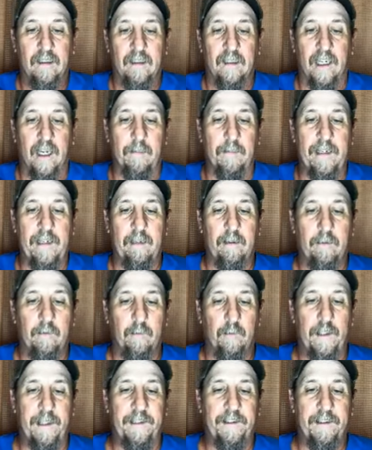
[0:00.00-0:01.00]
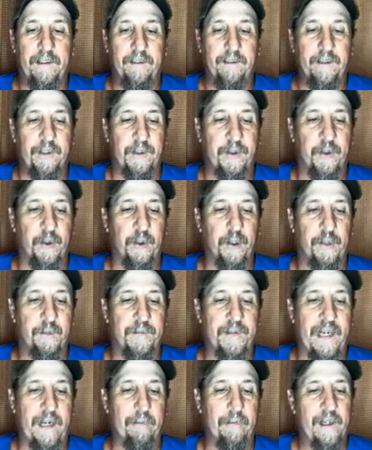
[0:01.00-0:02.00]
Coming with the
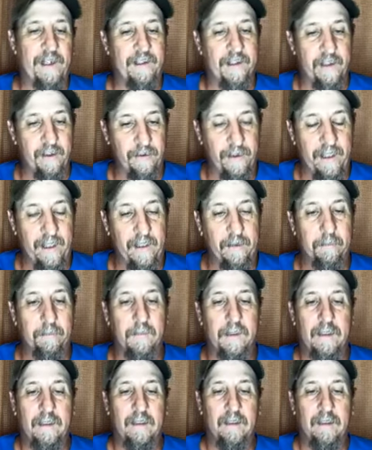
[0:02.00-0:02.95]
troops, I rescued him,